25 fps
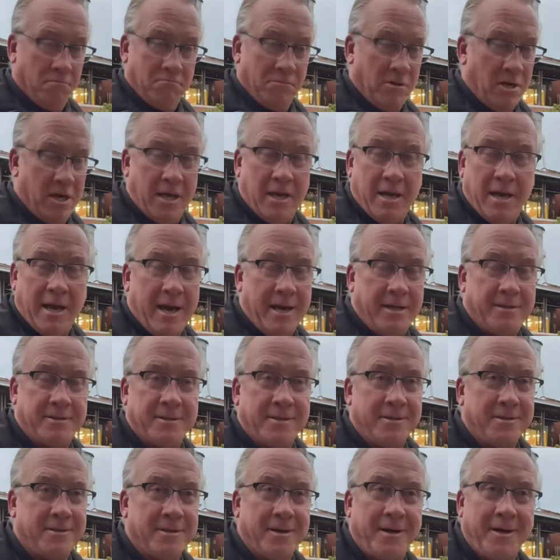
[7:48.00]
he
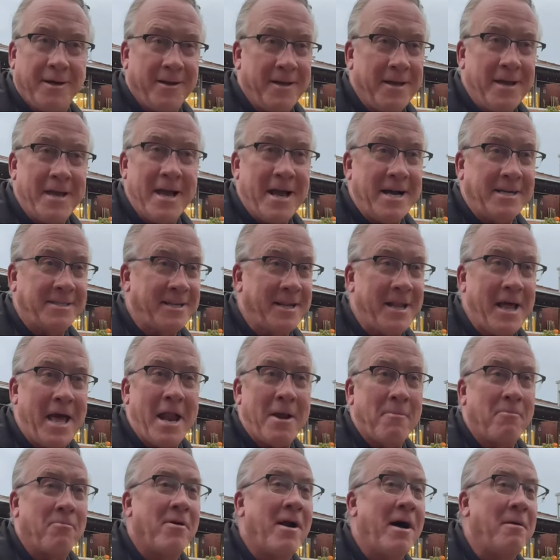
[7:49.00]
hasn't uh, he hasn't had
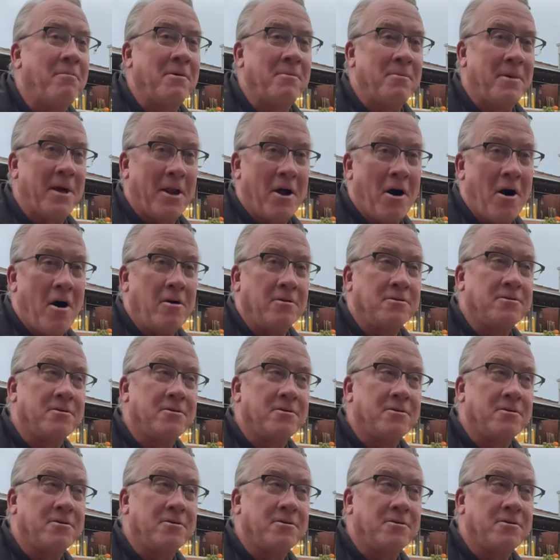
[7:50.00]
a problem at all.